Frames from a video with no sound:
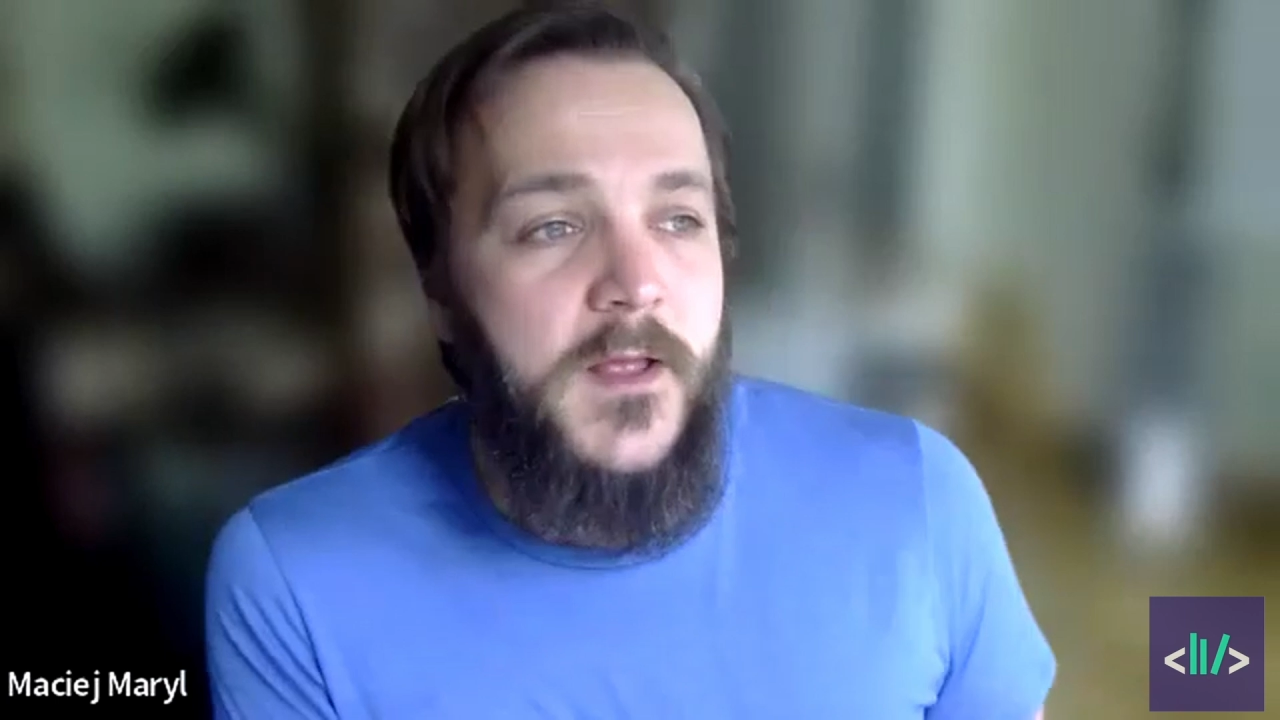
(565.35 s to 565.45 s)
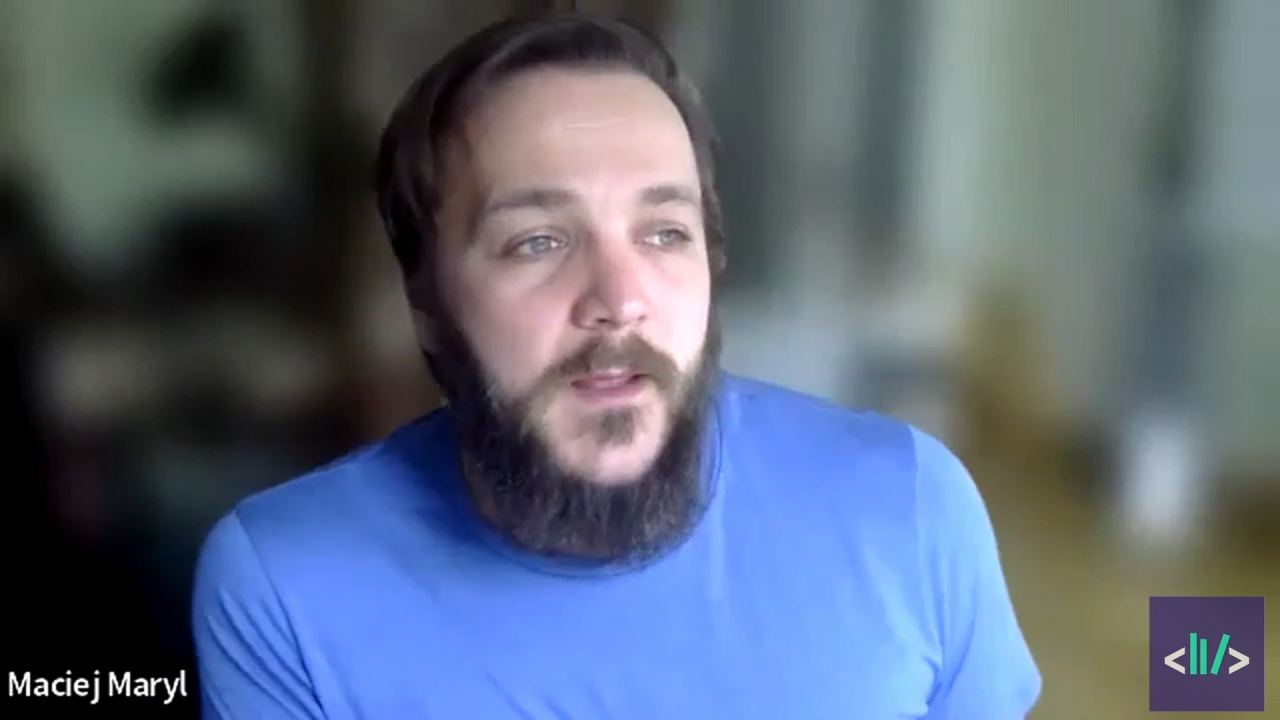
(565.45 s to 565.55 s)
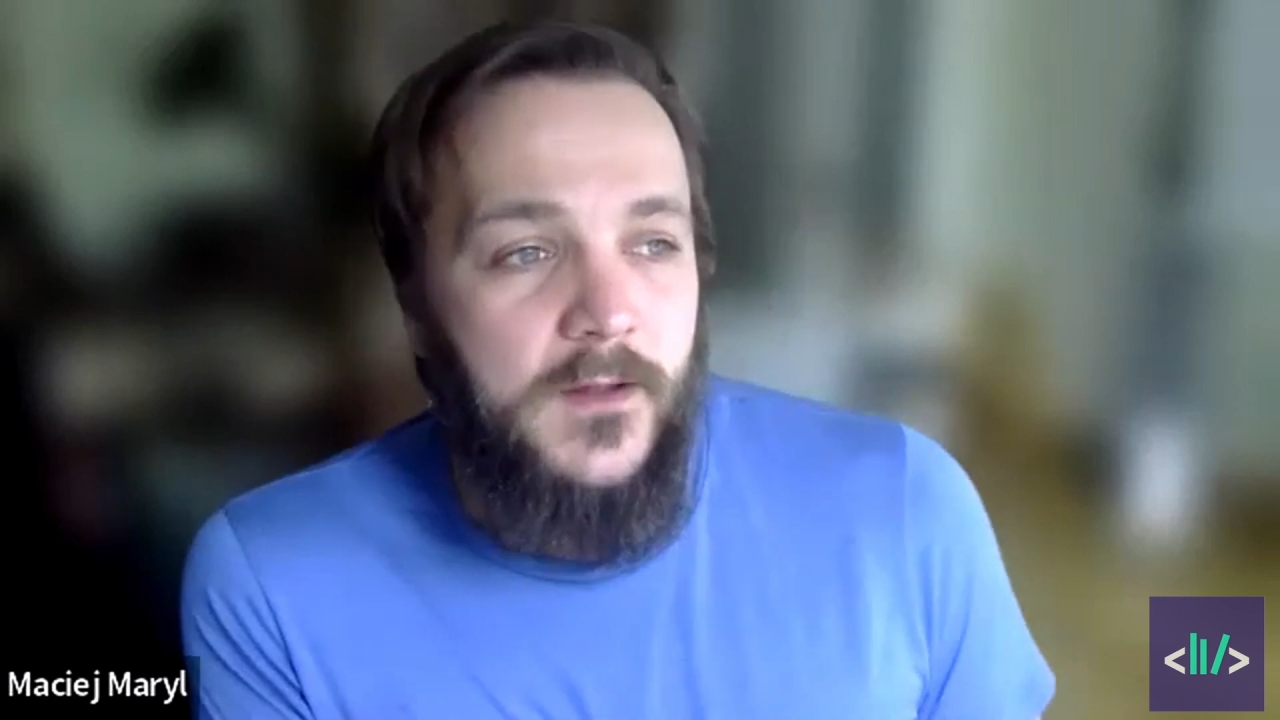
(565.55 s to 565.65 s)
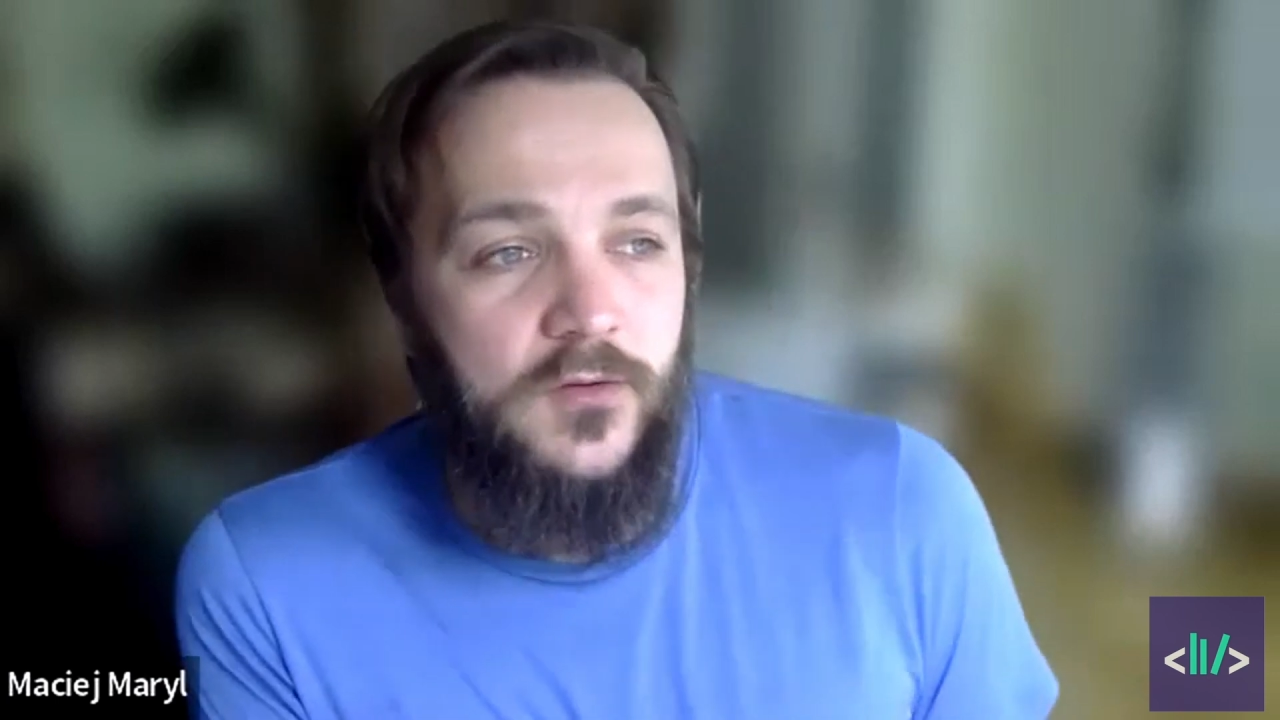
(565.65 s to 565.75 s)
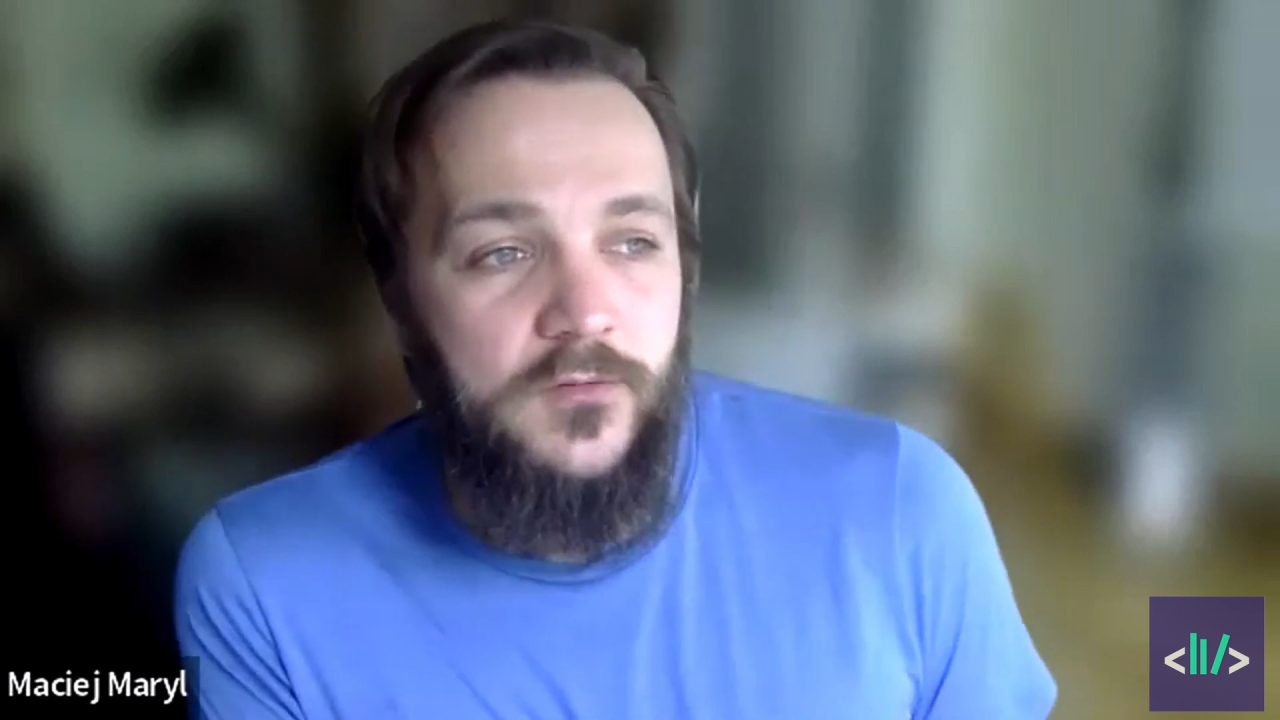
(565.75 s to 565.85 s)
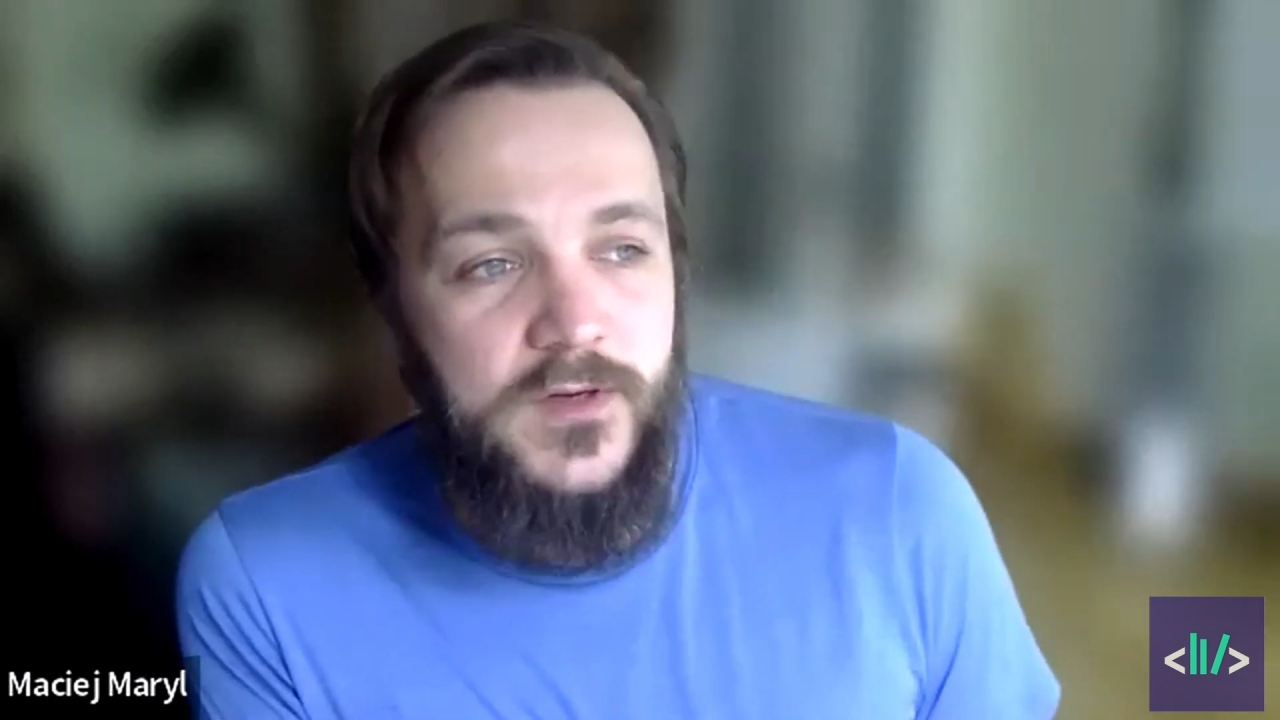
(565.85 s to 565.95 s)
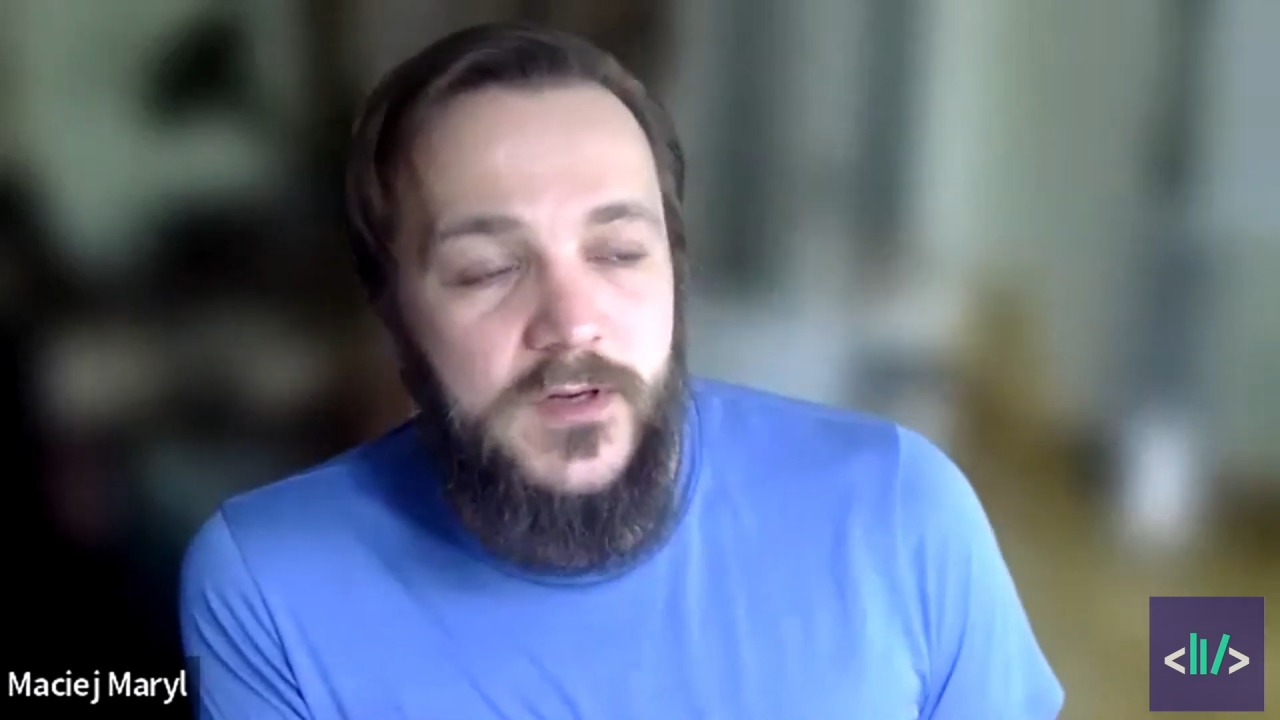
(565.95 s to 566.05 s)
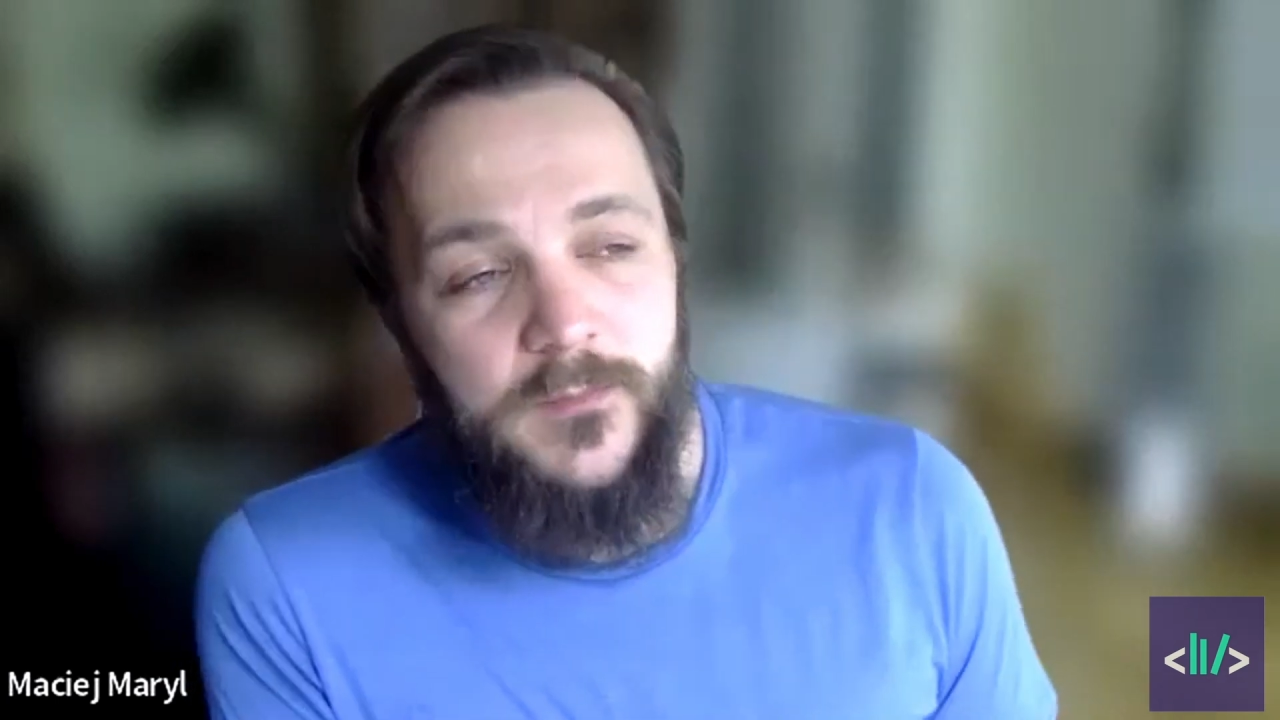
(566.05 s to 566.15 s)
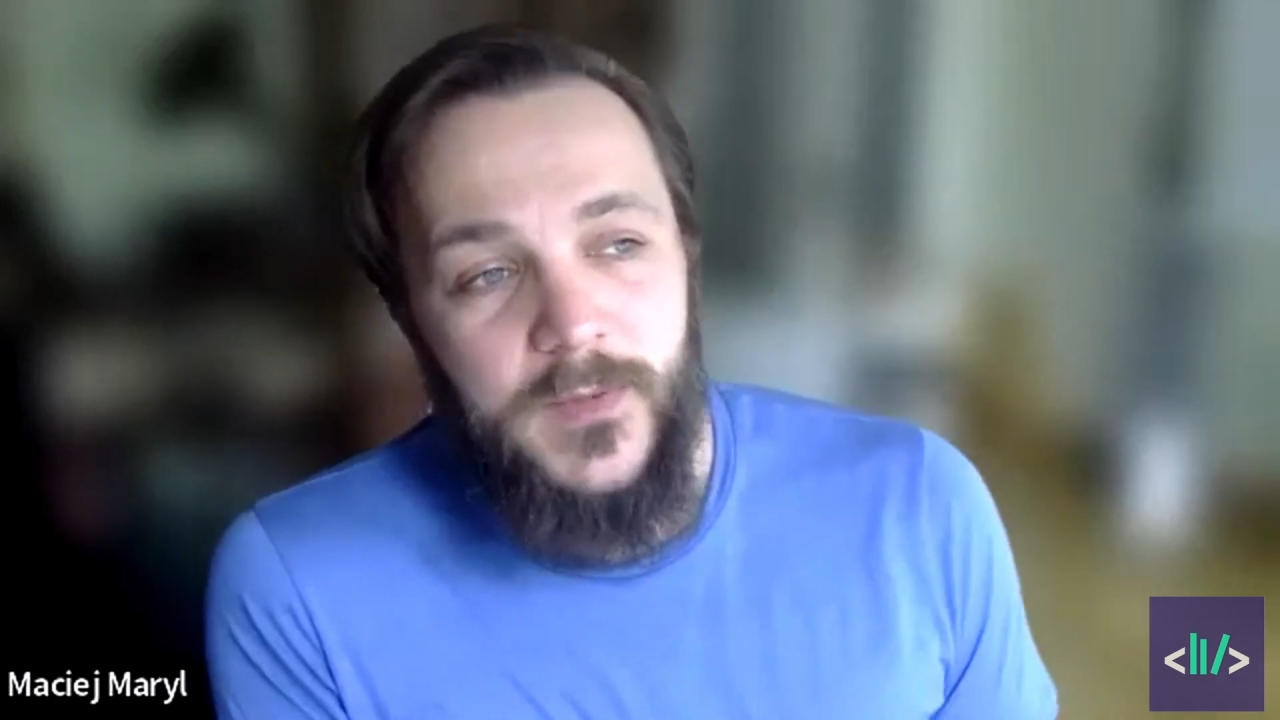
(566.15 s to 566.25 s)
kind of freedom.